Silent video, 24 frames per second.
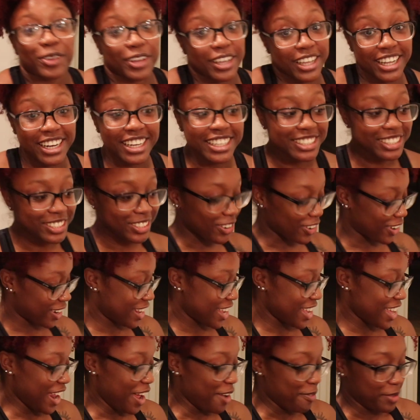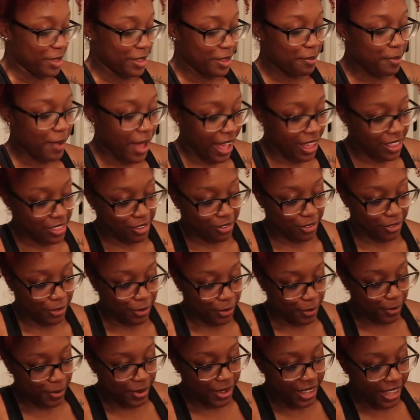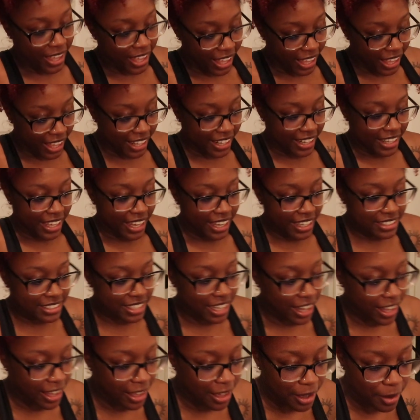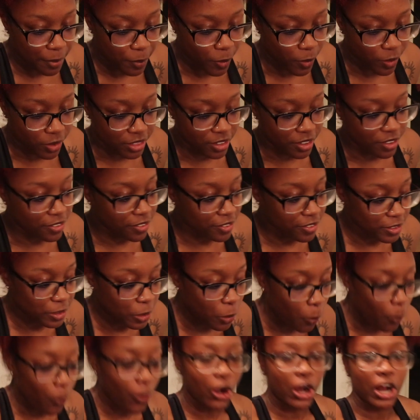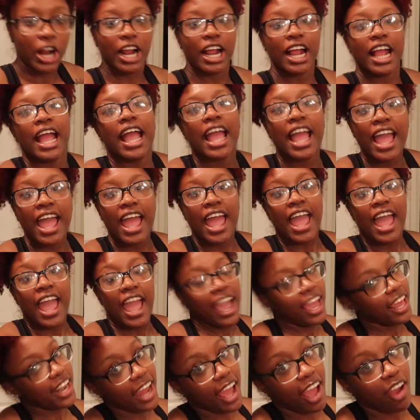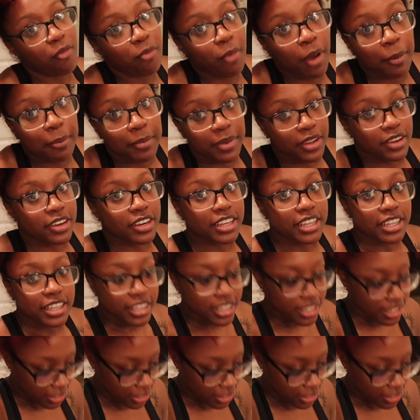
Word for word: getting started, I'm in the bathroom and yes, I am on the floor and I have my mirror in